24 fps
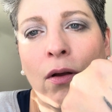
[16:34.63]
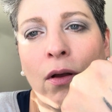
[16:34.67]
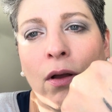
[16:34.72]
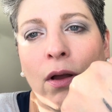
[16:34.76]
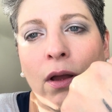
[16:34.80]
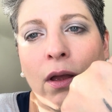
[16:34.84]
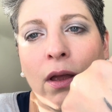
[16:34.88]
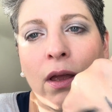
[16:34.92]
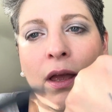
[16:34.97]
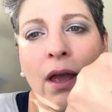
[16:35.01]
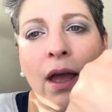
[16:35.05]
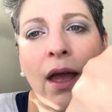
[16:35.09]

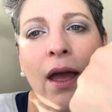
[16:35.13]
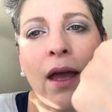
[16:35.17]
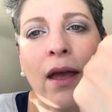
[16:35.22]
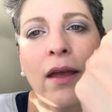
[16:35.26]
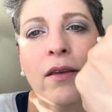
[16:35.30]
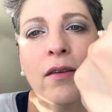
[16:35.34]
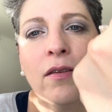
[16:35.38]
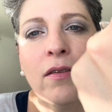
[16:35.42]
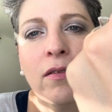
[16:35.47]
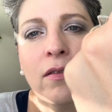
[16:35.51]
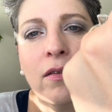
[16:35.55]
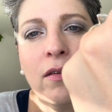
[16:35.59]
I
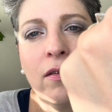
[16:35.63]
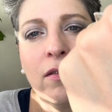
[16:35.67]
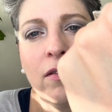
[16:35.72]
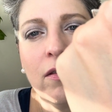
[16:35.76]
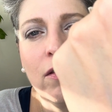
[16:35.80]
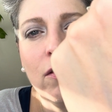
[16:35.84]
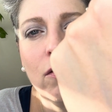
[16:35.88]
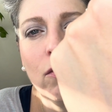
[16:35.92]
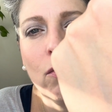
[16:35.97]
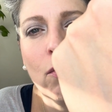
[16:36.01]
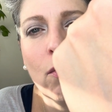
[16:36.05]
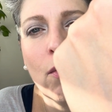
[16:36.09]
guess this
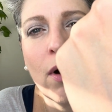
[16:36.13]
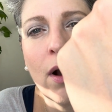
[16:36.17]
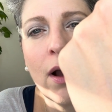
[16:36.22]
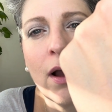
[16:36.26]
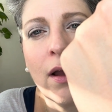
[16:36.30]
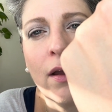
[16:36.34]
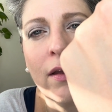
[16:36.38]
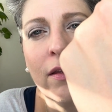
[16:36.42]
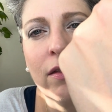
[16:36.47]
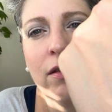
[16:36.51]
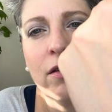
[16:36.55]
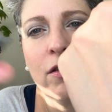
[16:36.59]
is
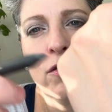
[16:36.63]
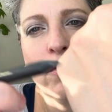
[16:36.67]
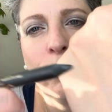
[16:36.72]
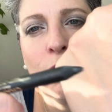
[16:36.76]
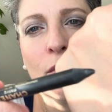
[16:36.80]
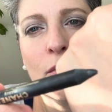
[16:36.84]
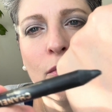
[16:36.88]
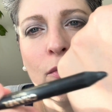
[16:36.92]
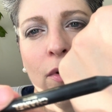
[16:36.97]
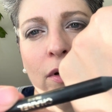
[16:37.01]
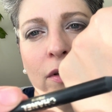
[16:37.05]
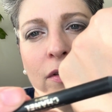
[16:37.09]
why this
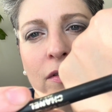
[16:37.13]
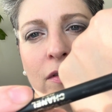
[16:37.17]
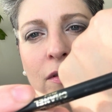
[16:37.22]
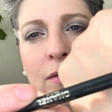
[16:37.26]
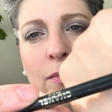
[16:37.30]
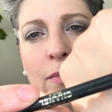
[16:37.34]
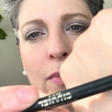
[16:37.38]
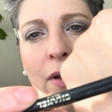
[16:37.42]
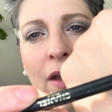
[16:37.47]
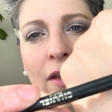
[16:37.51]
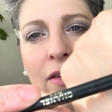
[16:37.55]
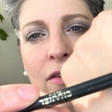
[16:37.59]
one was the
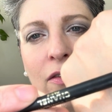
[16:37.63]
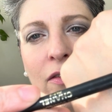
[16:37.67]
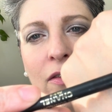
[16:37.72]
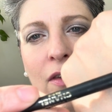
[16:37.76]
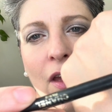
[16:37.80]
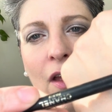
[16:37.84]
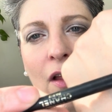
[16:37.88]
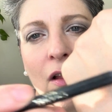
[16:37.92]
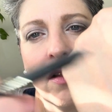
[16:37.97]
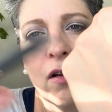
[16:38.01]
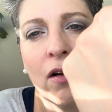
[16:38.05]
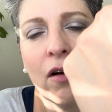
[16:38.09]

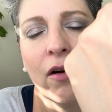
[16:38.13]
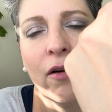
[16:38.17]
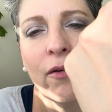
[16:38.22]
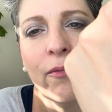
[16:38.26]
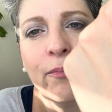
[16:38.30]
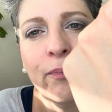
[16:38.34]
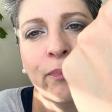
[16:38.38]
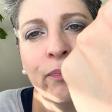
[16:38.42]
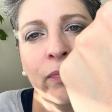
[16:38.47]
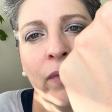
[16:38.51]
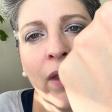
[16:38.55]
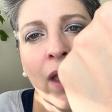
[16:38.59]
bestseller,
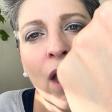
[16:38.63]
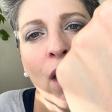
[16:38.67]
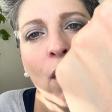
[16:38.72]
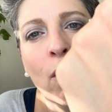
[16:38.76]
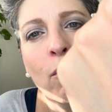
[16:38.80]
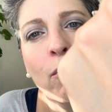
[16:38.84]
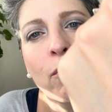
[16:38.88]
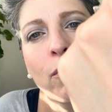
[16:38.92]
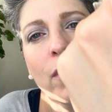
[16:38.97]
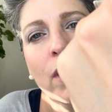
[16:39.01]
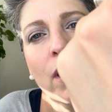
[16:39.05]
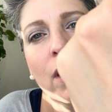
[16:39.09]

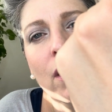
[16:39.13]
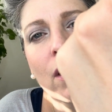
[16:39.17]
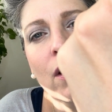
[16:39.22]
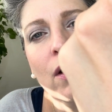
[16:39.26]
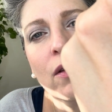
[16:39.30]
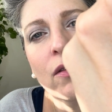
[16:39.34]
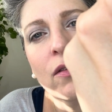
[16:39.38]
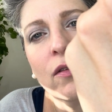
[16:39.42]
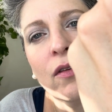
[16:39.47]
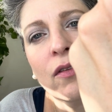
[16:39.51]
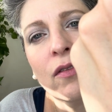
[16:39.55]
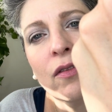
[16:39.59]

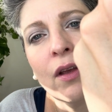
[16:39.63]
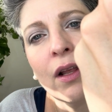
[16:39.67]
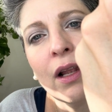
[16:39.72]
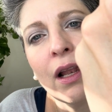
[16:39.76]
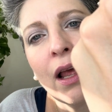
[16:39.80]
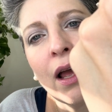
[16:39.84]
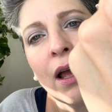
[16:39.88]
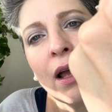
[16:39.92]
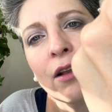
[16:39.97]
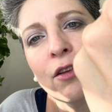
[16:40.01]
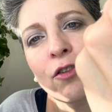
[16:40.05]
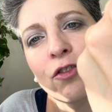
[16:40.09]
because it's a
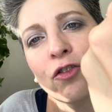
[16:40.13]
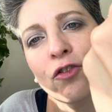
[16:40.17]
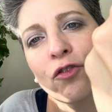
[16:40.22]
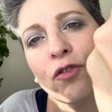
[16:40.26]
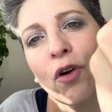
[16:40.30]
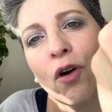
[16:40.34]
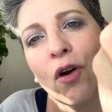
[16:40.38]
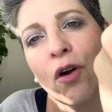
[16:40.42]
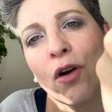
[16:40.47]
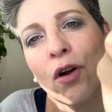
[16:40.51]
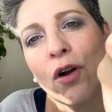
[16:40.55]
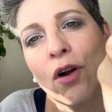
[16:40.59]
lot
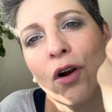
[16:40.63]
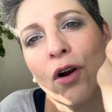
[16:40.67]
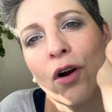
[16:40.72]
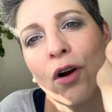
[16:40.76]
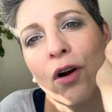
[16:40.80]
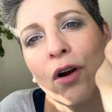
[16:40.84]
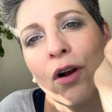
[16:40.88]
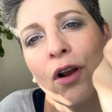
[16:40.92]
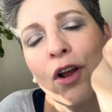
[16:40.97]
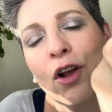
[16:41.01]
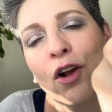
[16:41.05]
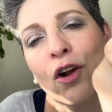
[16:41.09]

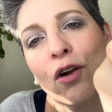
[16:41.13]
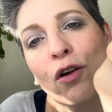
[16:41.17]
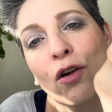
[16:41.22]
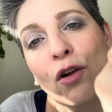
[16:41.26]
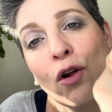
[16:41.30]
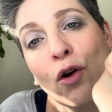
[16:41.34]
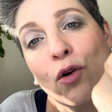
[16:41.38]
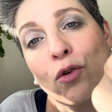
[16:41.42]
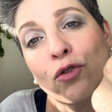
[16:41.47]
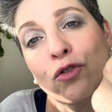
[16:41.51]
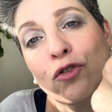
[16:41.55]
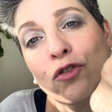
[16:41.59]
stronger,
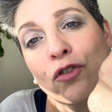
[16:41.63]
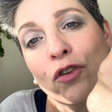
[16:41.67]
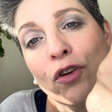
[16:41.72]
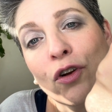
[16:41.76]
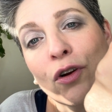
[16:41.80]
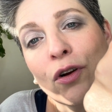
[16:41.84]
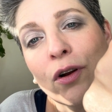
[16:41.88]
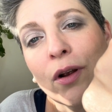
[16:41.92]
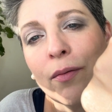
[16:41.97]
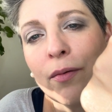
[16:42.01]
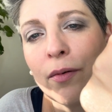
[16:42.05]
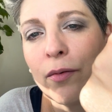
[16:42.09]

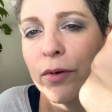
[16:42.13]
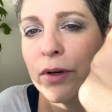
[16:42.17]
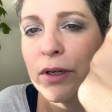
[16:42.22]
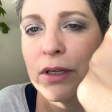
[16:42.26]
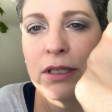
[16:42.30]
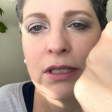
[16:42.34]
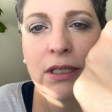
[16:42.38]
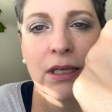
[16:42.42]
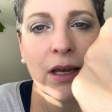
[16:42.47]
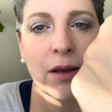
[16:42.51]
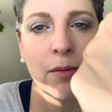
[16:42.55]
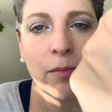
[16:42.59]
closer. I wouldn't
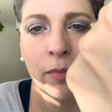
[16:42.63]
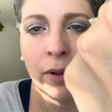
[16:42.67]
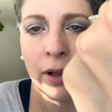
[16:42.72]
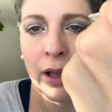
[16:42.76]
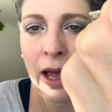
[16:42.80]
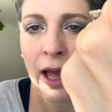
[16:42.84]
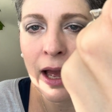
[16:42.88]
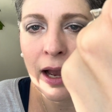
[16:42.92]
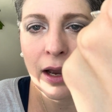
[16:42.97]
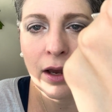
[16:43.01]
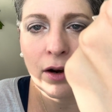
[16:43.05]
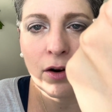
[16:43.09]
say
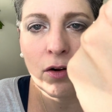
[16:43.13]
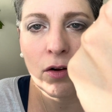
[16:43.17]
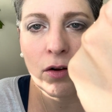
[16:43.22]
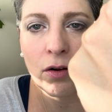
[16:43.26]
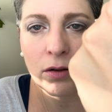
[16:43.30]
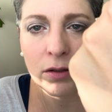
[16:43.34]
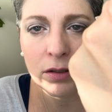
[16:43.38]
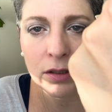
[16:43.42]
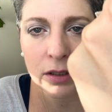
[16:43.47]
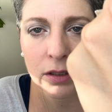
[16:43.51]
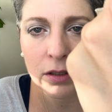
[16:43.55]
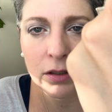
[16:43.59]
black at all,
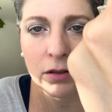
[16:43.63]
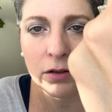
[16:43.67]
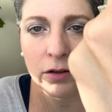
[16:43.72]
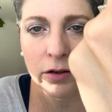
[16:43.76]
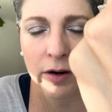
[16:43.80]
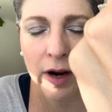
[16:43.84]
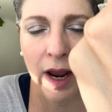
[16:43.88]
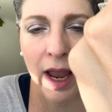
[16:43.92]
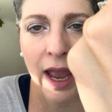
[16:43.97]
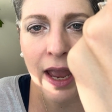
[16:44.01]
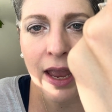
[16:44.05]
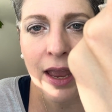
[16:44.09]
it's still
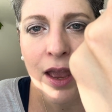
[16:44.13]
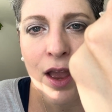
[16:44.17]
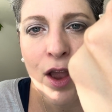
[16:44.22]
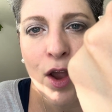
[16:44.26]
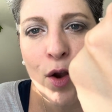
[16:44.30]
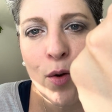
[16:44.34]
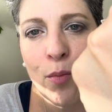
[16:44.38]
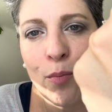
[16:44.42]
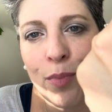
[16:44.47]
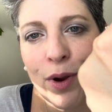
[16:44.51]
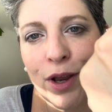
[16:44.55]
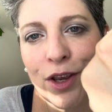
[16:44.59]
gray,
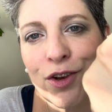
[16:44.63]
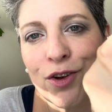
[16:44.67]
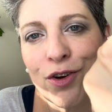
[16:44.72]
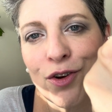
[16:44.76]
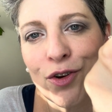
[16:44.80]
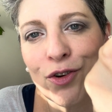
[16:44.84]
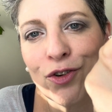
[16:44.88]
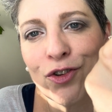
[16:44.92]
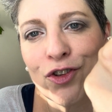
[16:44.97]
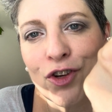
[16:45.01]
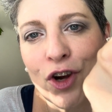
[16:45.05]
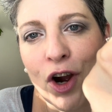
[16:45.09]
but you
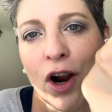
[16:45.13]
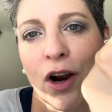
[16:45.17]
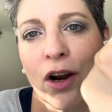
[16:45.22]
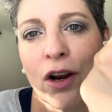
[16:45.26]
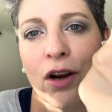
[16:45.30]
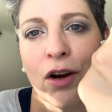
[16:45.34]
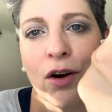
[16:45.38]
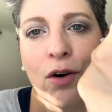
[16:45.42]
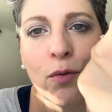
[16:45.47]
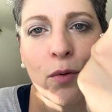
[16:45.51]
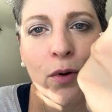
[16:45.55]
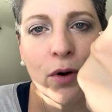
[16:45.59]
know,
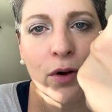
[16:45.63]
darker